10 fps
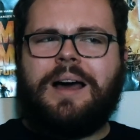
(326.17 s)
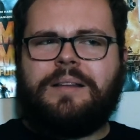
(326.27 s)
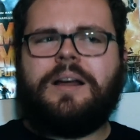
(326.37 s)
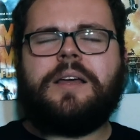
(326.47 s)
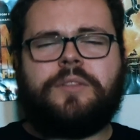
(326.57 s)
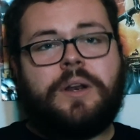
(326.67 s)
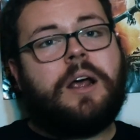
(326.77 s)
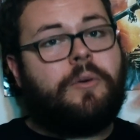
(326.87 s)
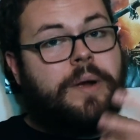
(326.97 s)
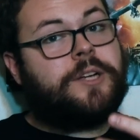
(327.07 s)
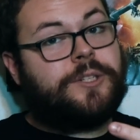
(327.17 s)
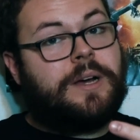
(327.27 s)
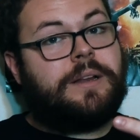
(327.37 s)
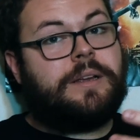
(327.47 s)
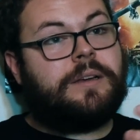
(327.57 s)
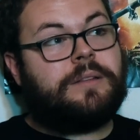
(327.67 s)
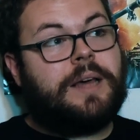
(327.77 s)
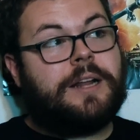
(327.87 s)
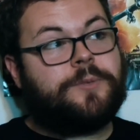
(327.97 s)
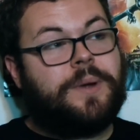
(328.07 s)
I like the narration idea
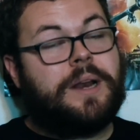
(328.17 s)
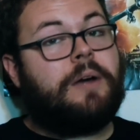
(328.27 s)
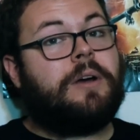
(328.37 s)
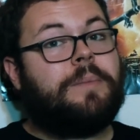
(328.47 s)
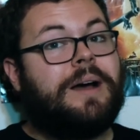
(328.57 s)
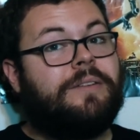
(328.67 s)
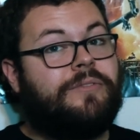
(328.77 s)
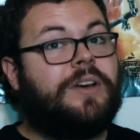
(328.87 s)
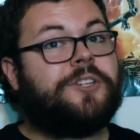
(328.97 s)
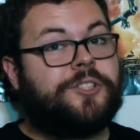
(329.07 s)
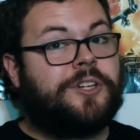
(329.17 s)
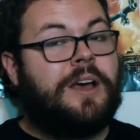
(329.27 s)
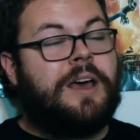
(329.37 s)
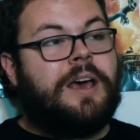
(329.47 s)
that it's being narrated by a fish,